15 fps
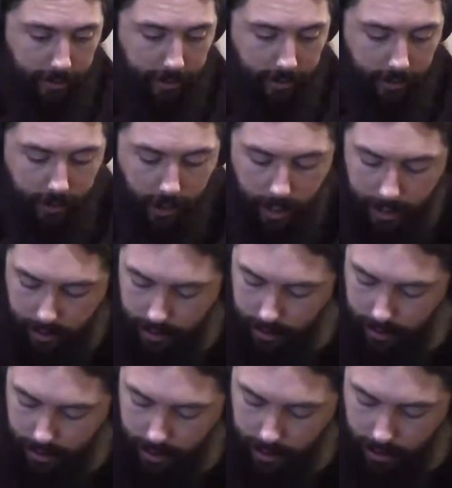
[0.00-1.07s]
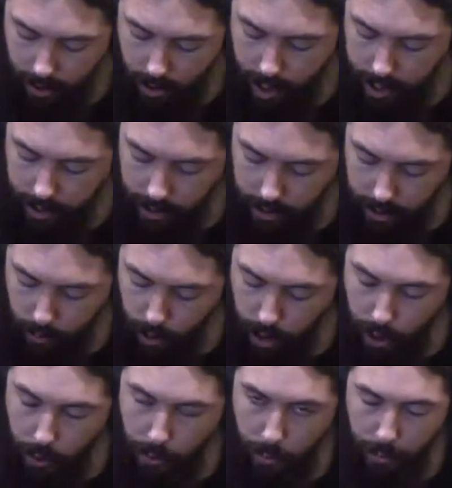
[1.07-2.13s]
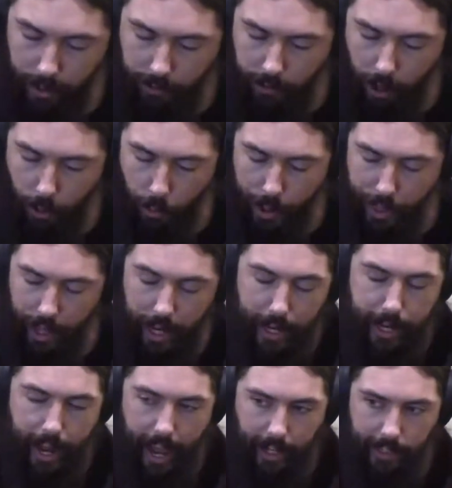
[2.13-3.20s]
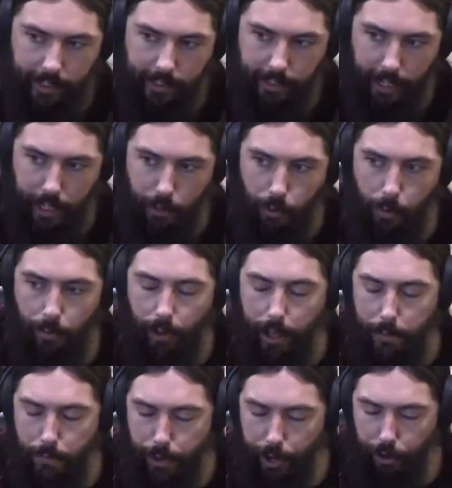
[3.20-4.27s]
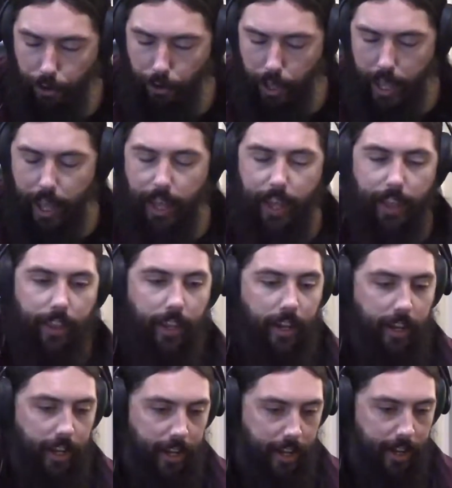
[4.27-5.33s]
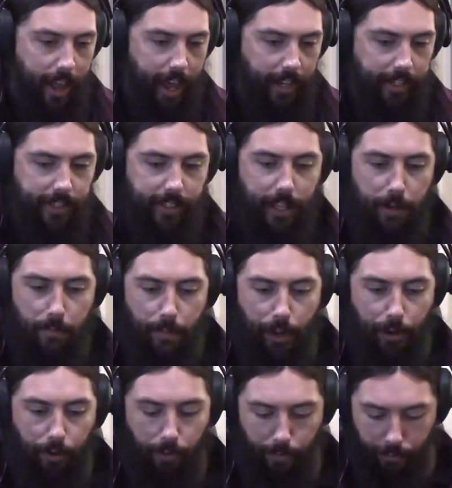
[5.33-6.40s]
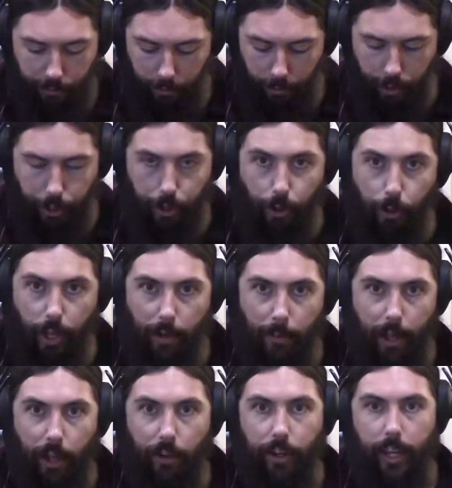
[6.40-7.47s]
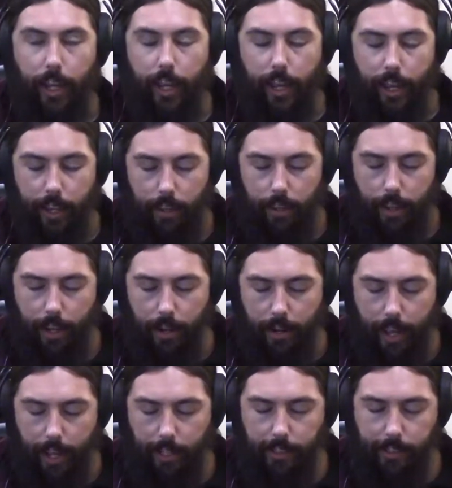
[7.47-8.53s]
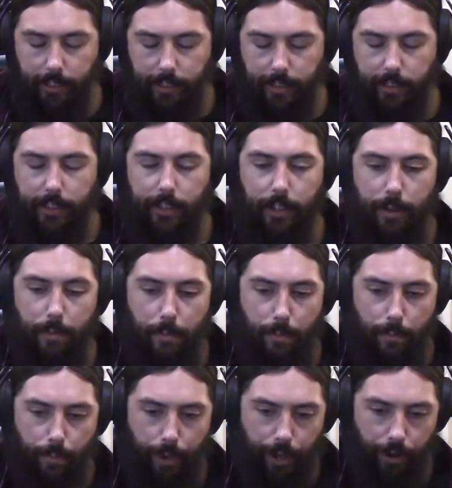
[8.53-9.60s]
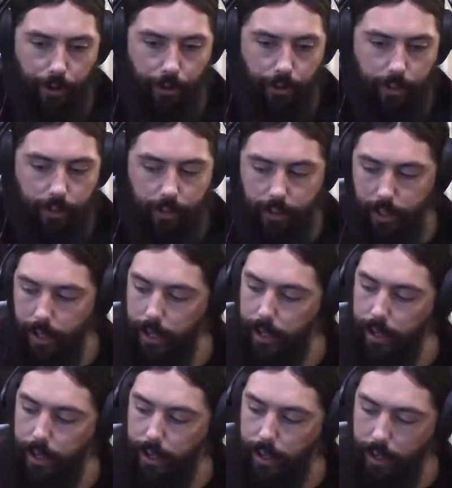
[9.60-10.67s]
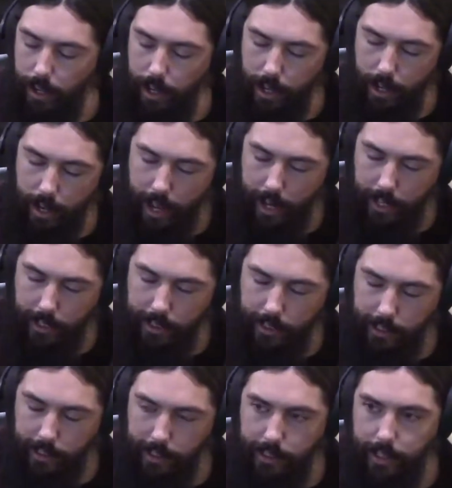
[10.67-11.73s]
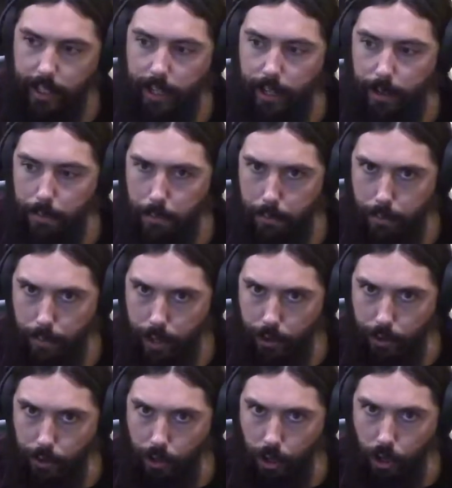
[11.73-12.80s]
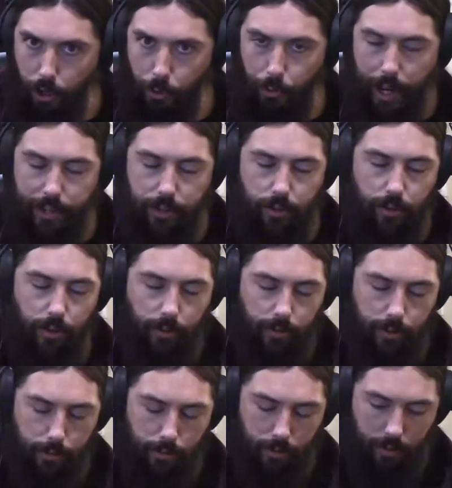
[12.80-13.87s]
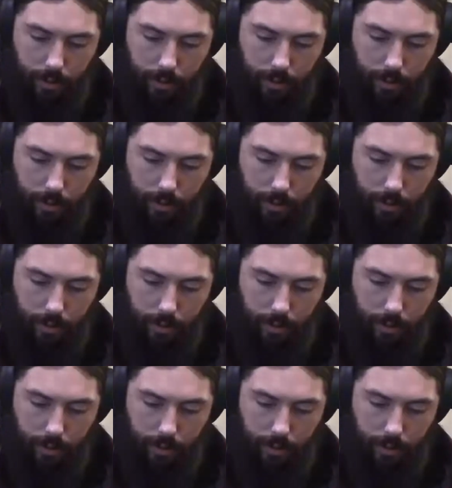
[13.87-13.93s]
So let's go like this. So let's start with index and then we'll play middle, then index, then middle. So we'll go, how about index, middle, index, middle, all rest strokes.